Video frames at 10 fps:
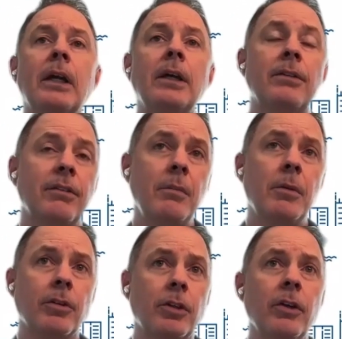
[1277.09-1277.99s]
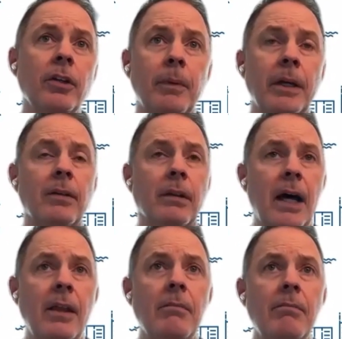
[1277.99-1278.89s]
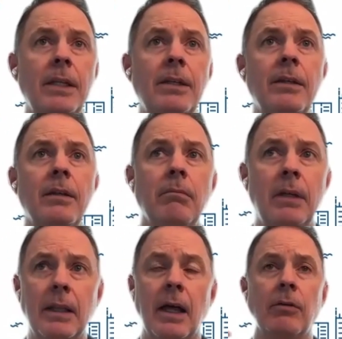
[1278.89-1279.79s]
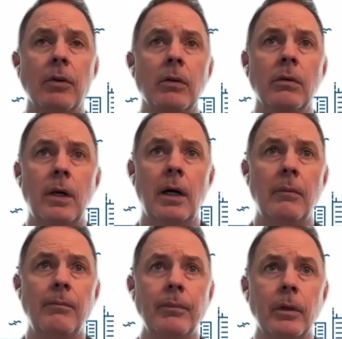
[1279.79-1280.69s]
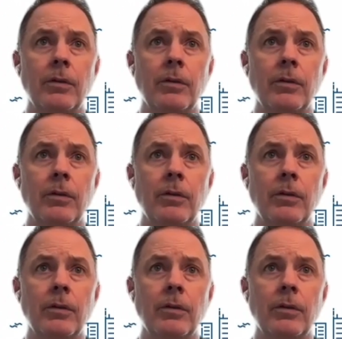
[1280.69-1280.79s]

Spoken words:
It's the same in the security space. A lot of the mid-level